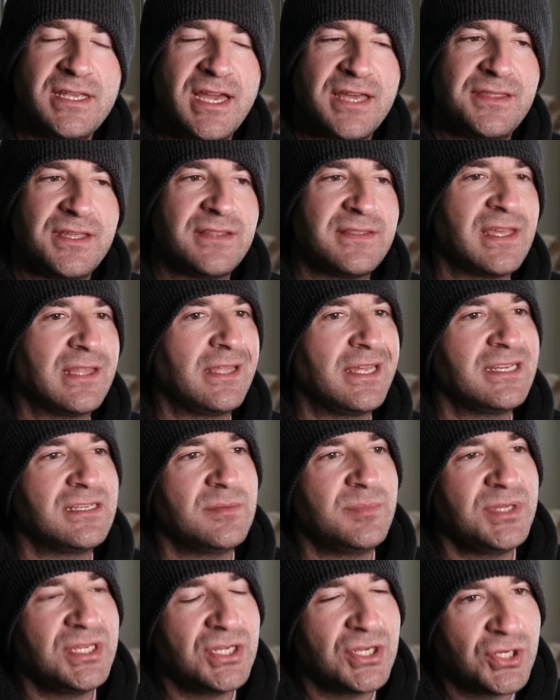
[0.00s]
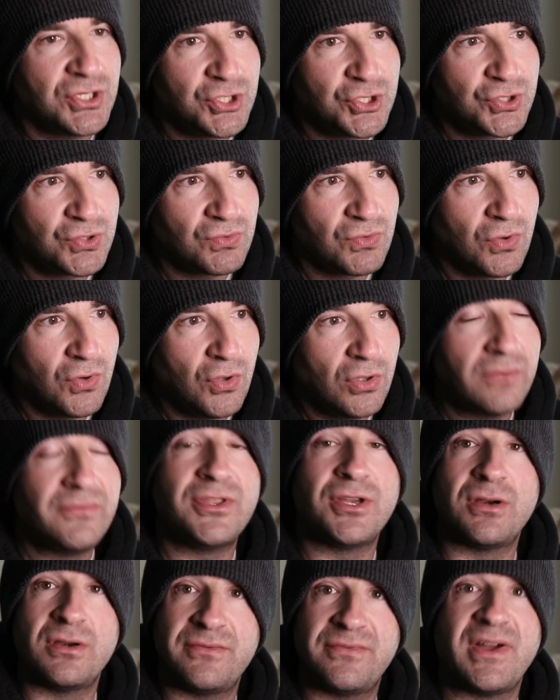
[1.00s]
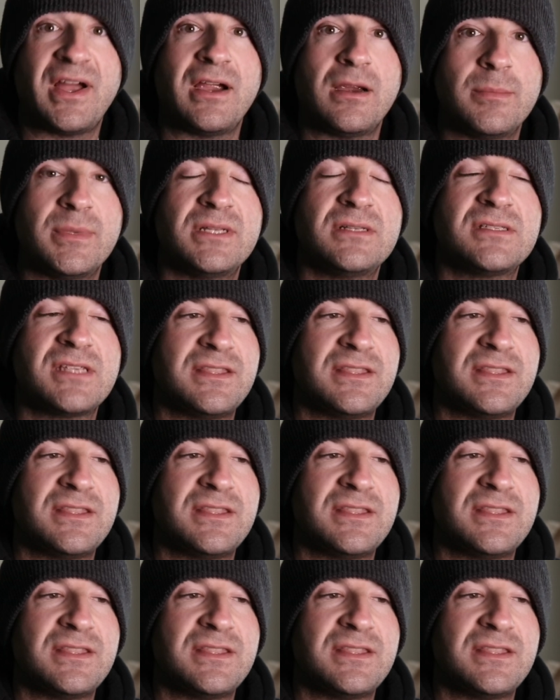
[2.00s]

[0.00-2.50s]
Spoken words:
I think they like to be in control of their environments.